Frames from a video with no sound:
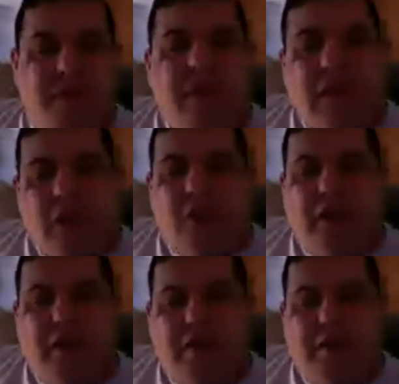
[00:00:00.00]
The
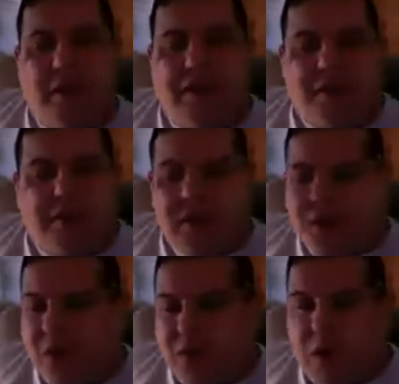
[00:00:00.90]
yoke, dear friends,
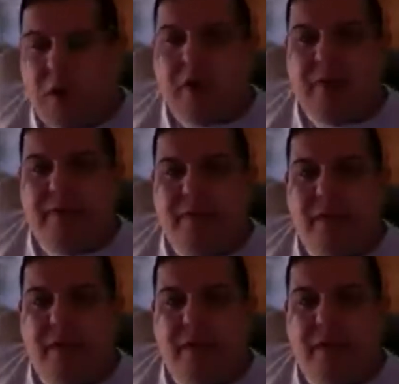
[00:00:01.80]
if you don't know,